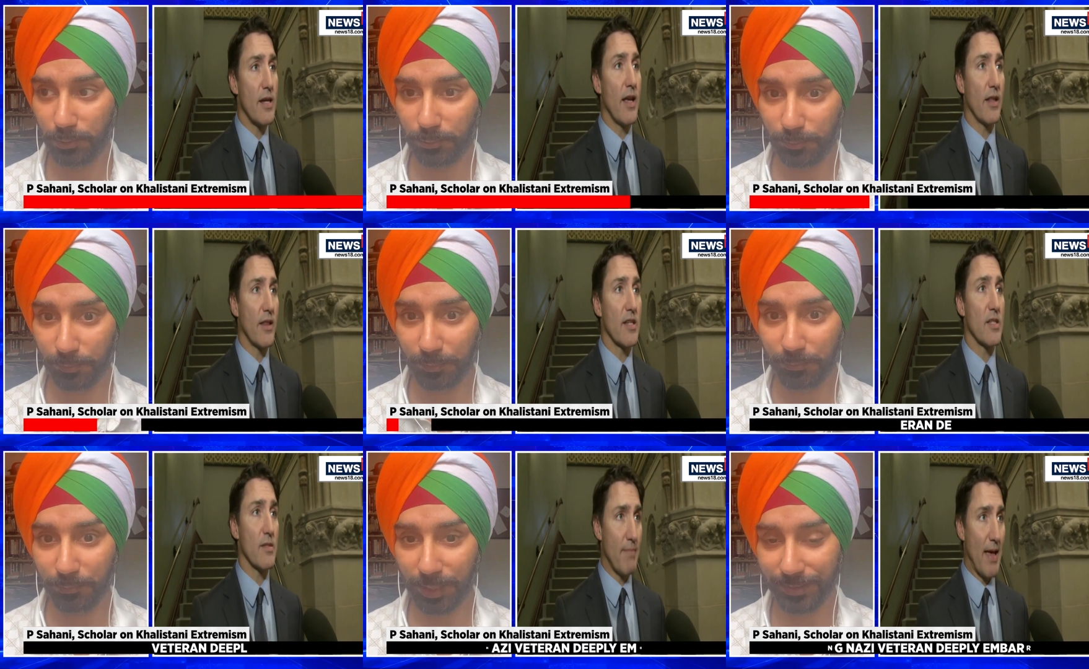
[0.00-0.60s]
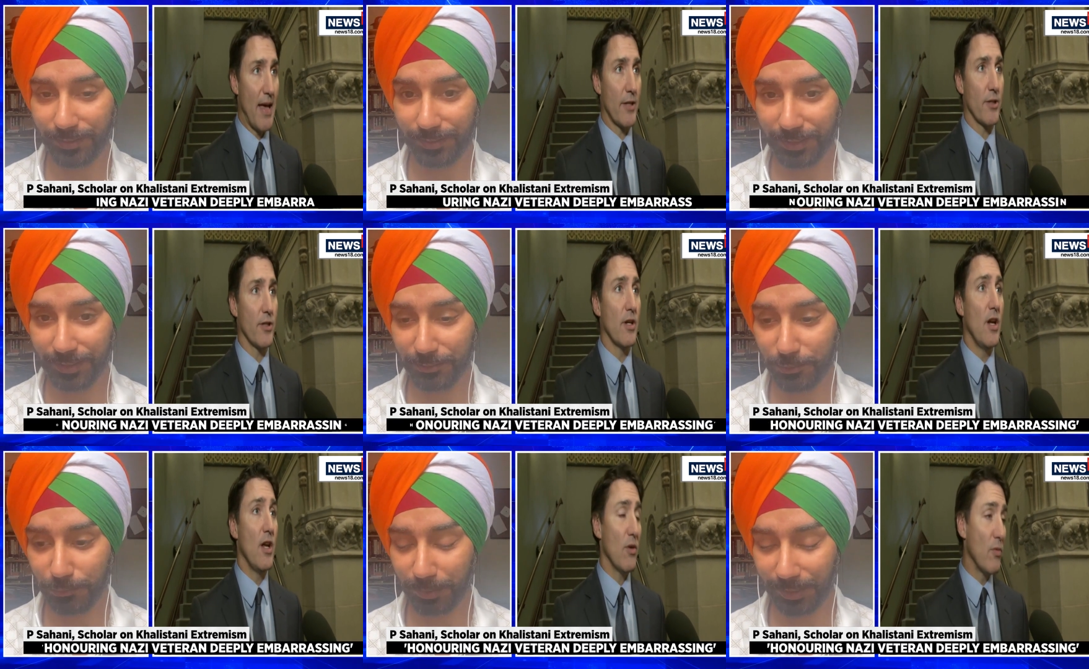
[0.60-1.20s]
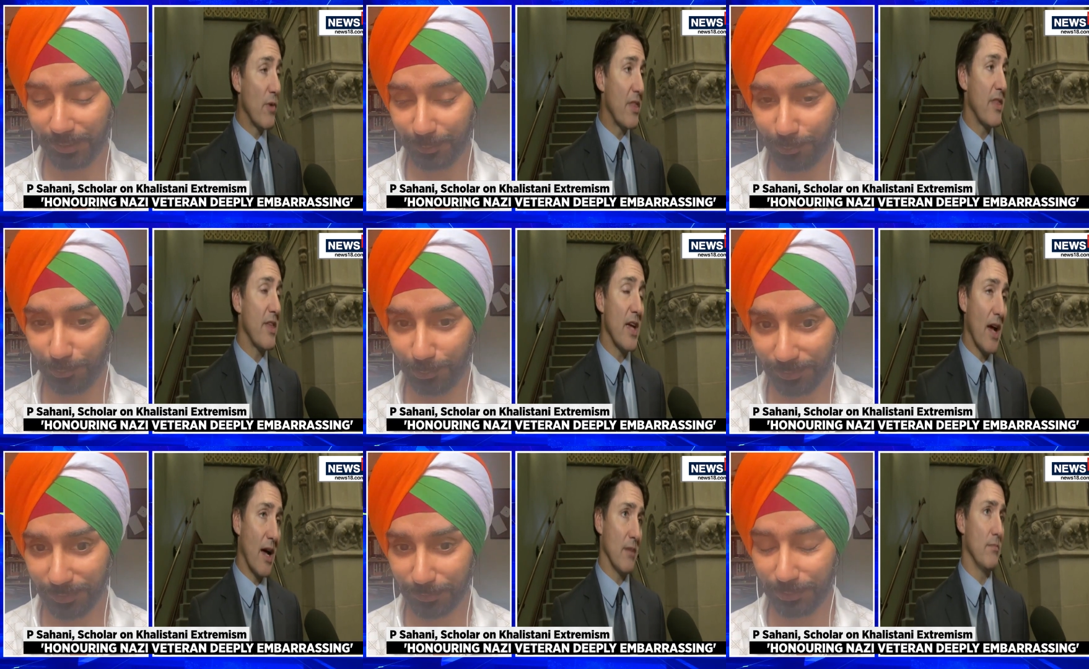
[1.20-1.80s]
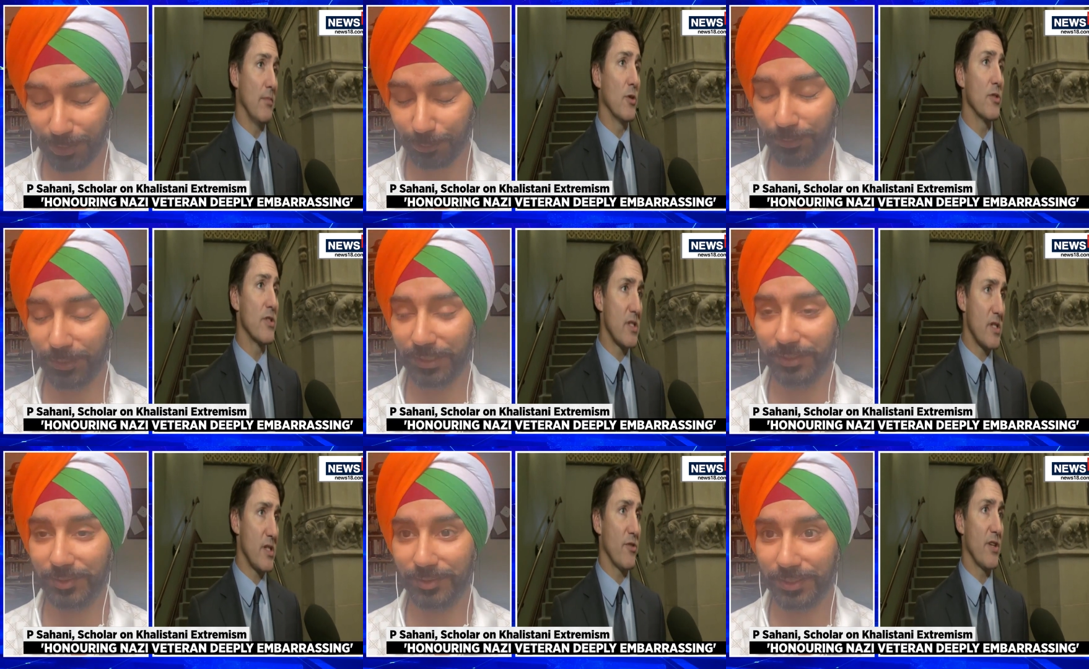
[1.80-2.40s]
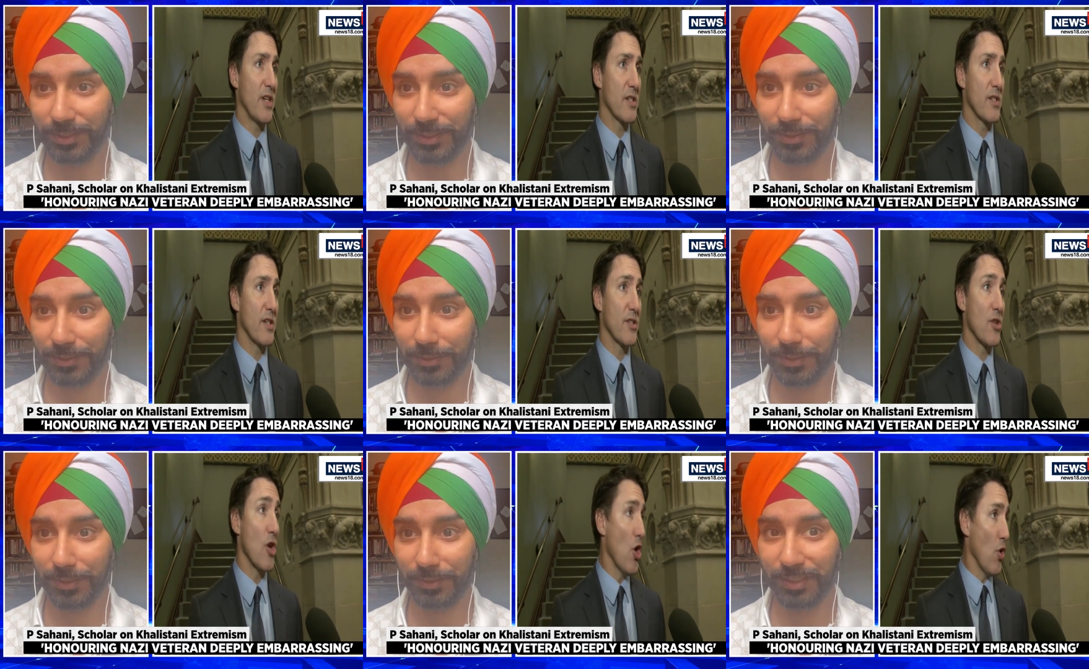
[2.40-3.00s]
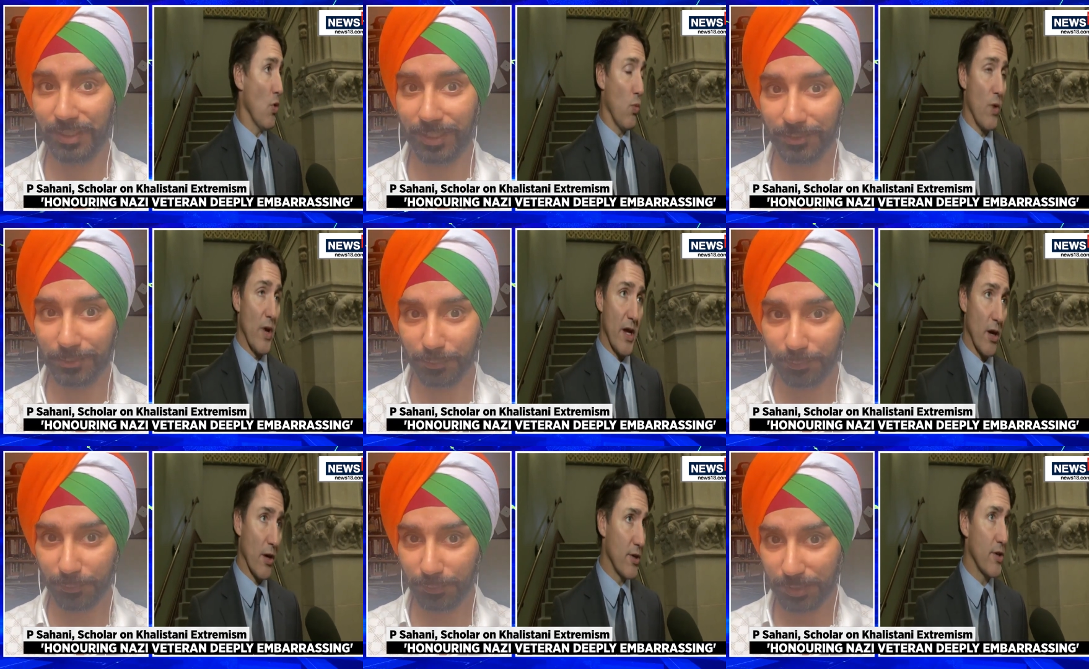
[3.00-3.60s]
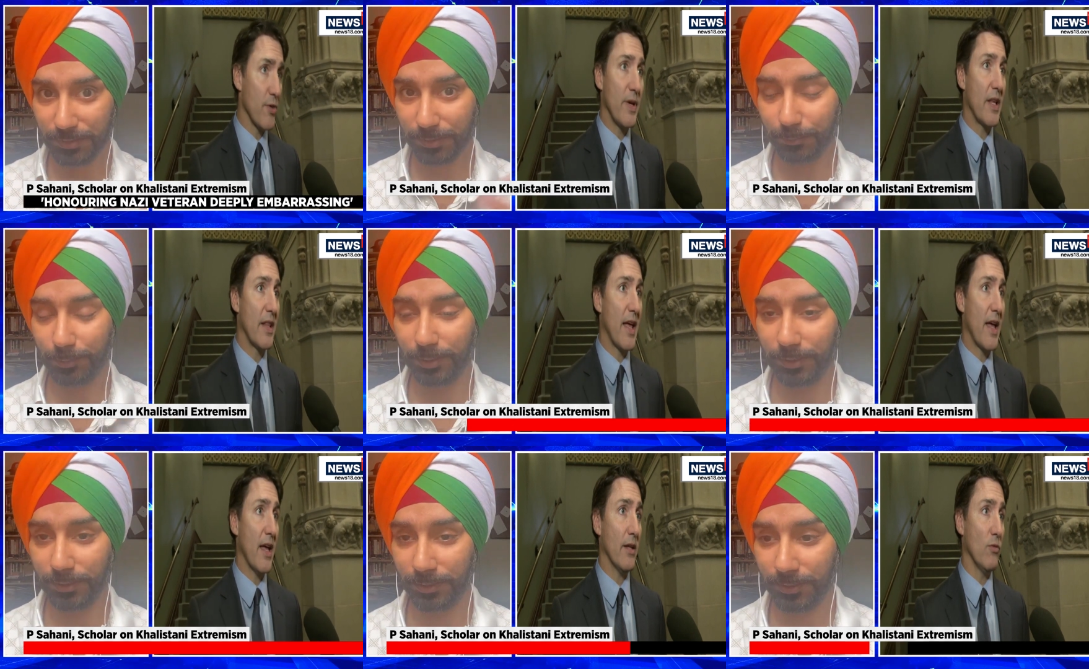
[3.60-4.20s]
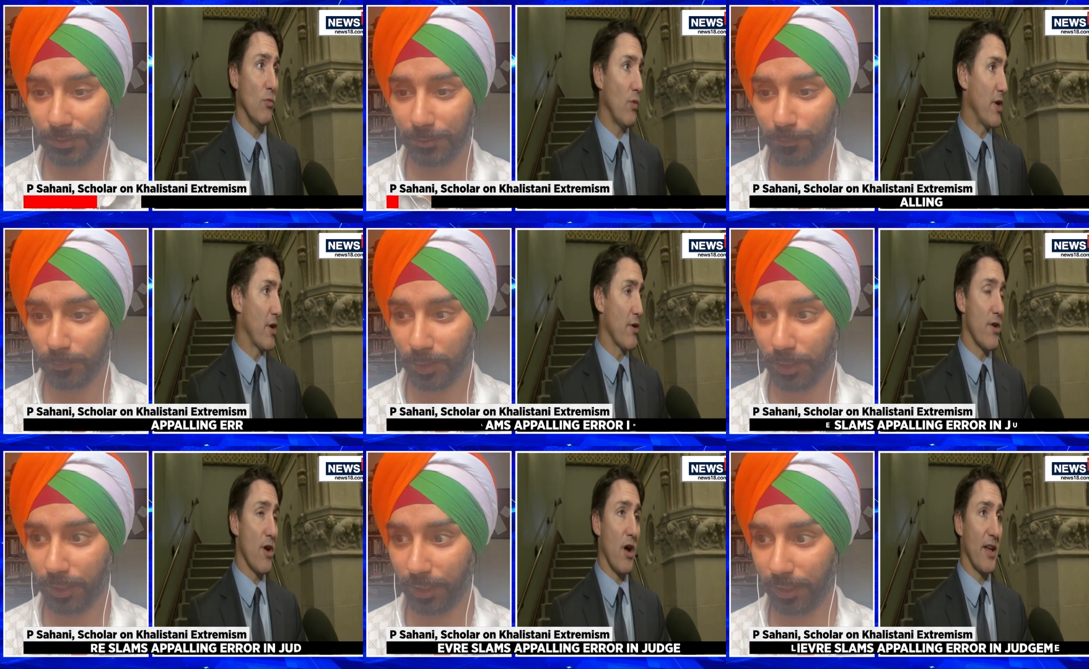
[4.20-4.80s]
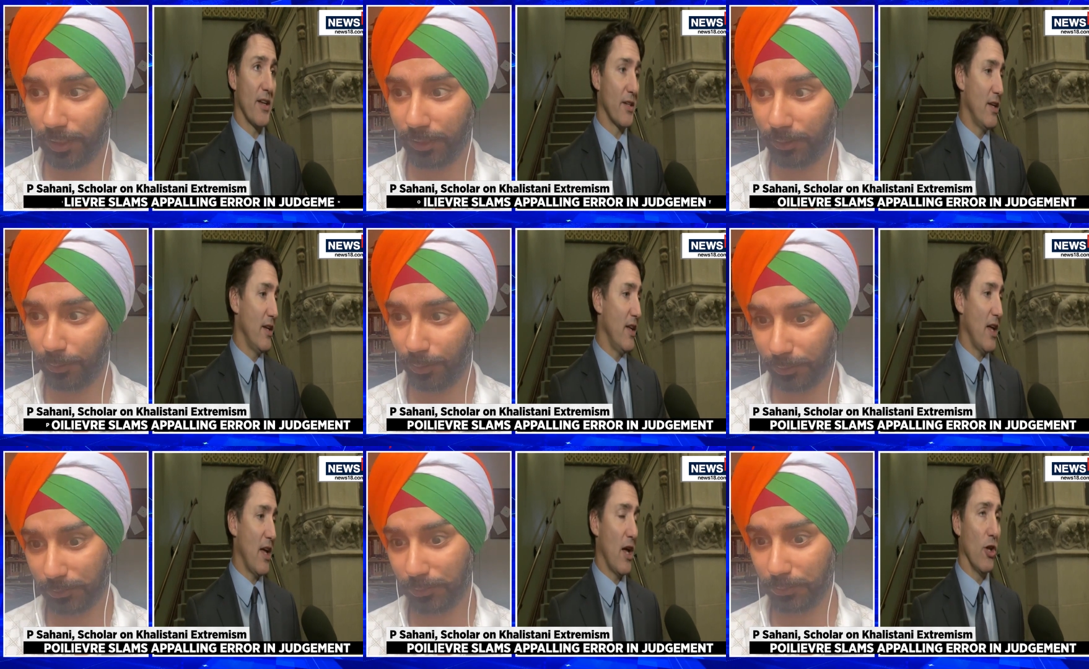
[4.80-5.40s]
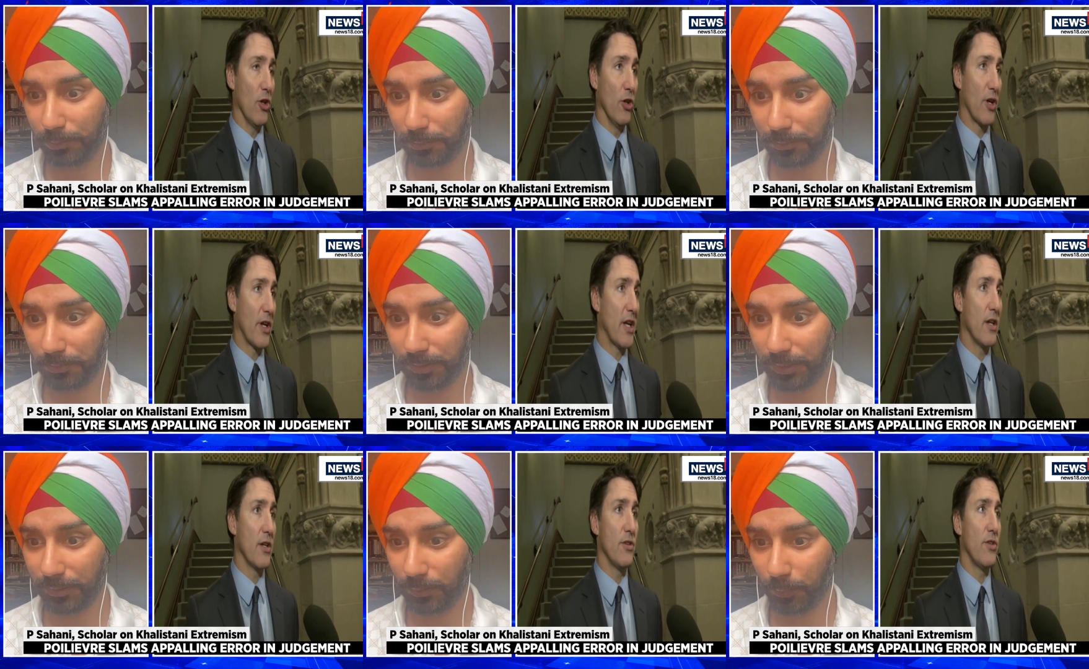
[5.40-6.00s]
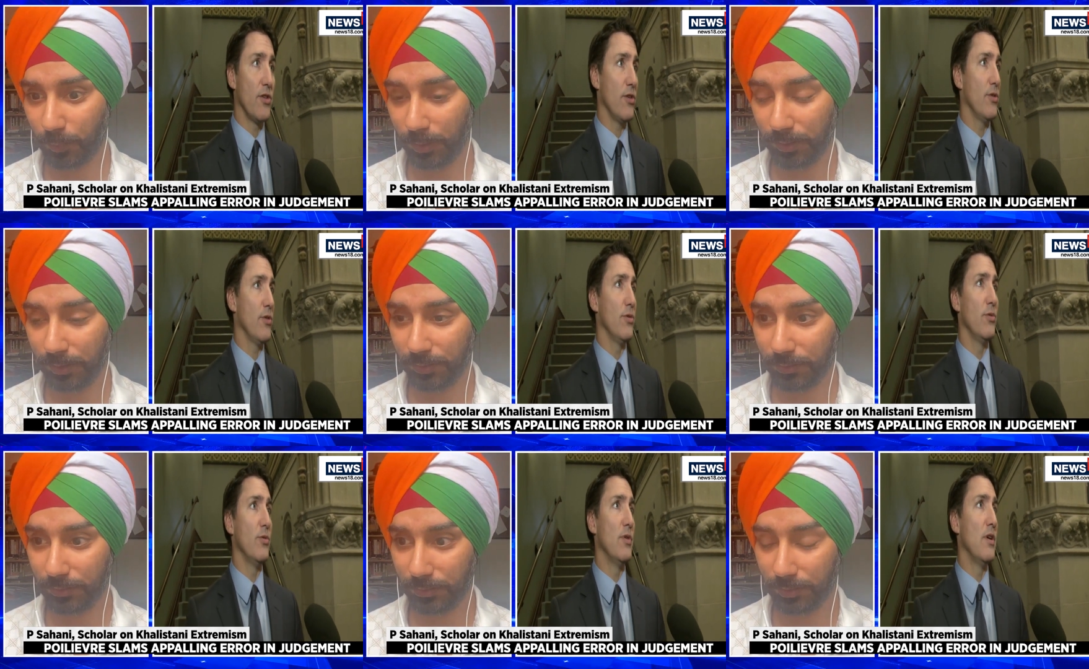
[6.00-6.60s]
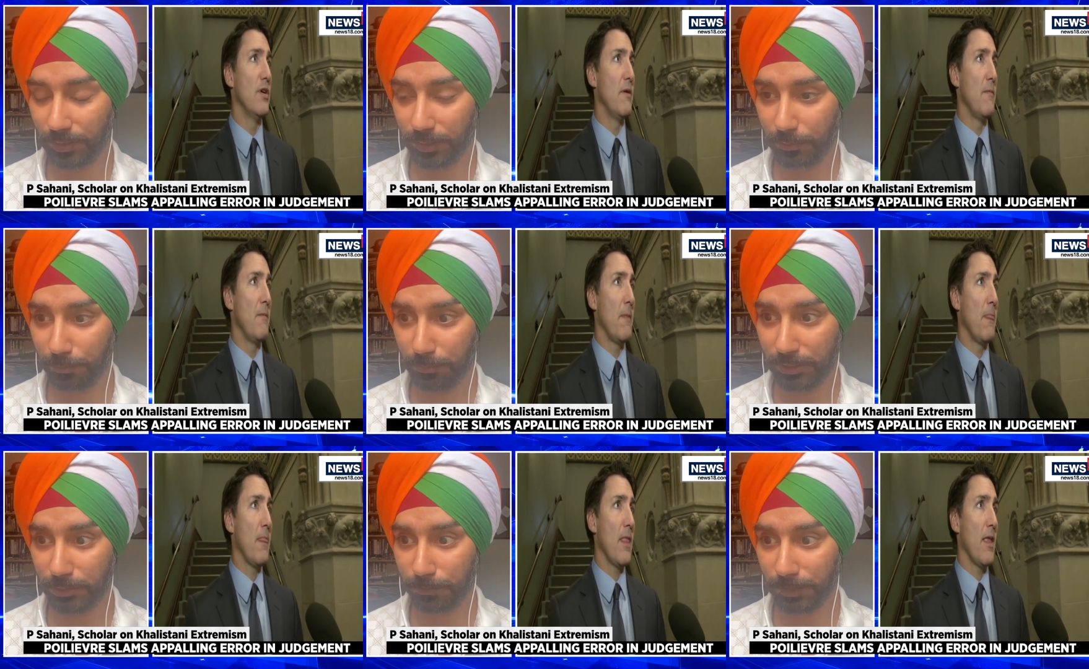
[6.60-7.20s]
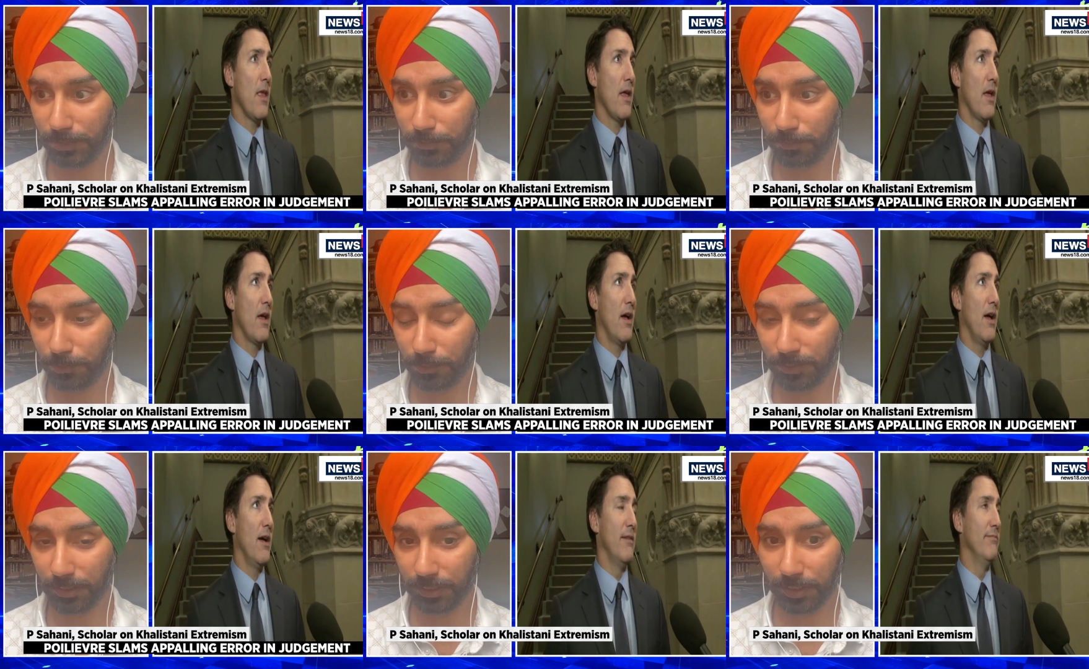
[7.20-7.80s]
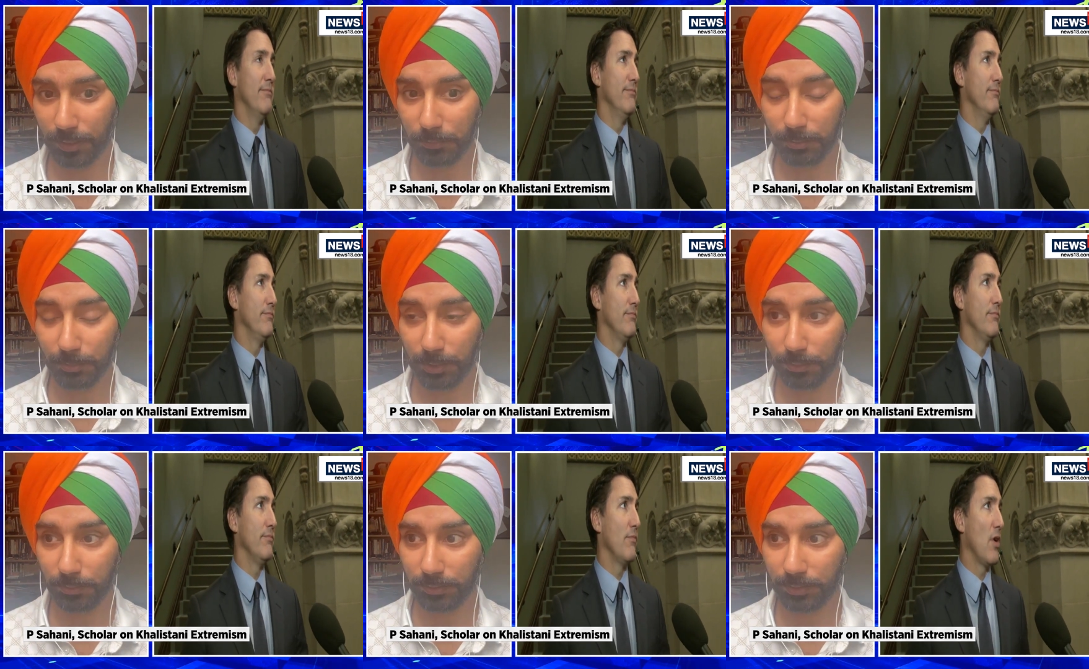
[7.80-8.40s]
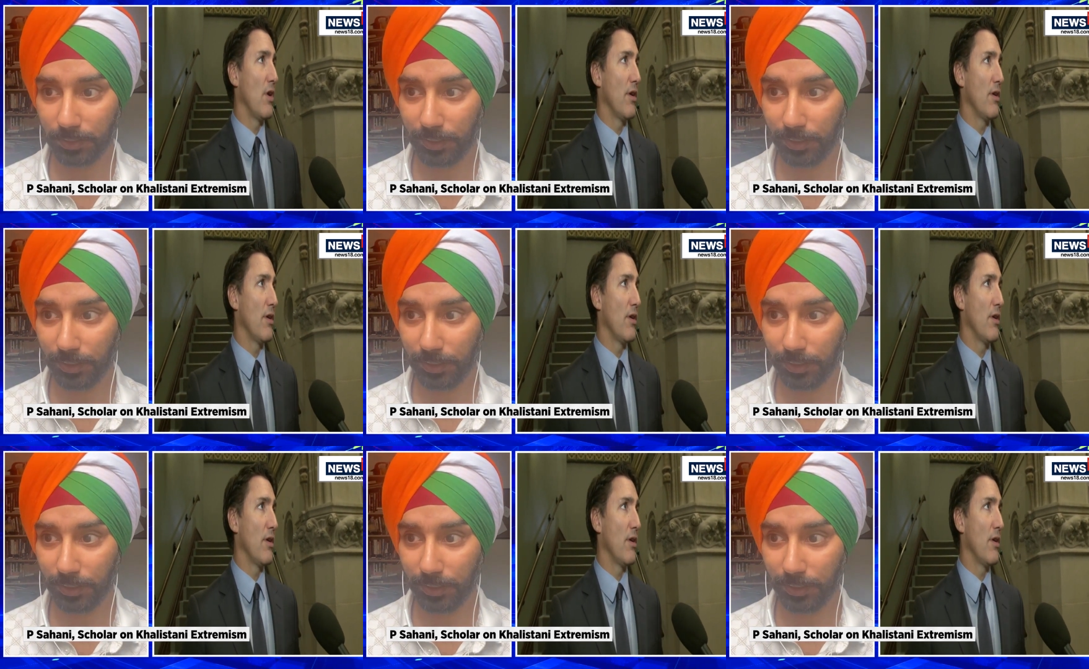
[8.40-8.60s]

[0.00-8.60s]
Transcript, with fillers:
Speaker 1: white lives matter more than brown lives in the eyes of the Western world. And also, you know, like the world is uh, much, much more alarmed about